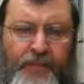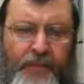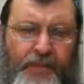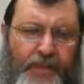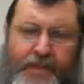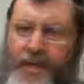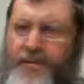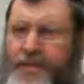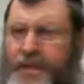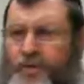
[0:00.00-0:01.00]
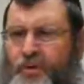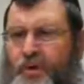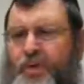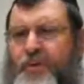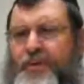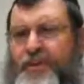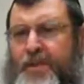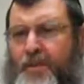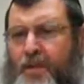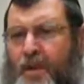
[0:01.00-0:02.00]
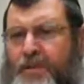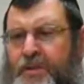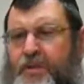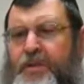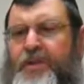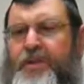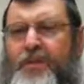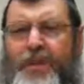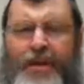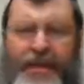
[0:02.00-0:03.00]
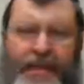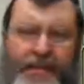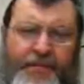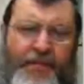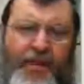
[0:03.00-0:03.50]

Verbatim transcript: It was a terrible kitrug, and there was a terrible consequences about that.